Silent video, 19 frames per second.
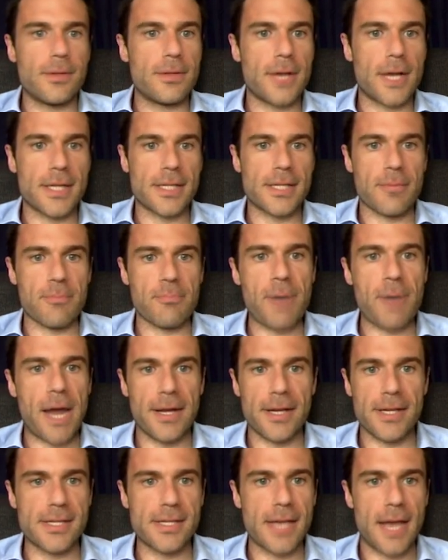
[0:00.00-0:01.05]
as some
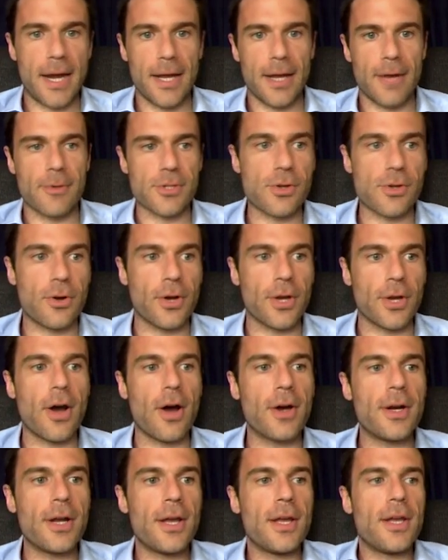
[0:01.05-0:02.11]
panic selling was going
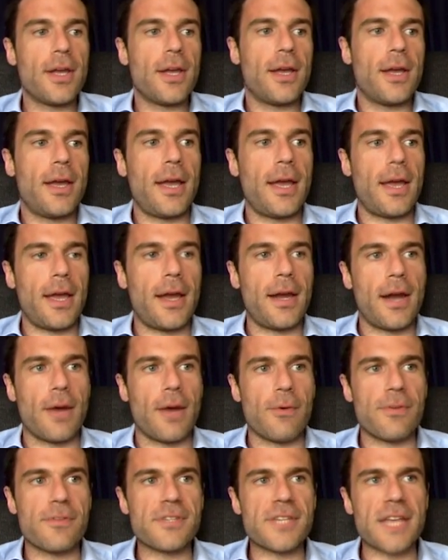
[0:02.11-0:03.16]
on. And now
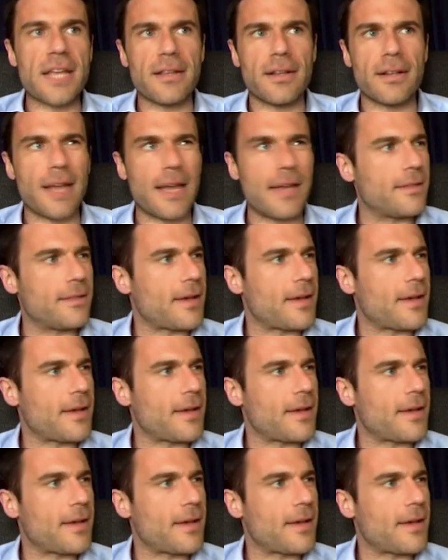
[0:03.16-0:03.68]
we've settled. I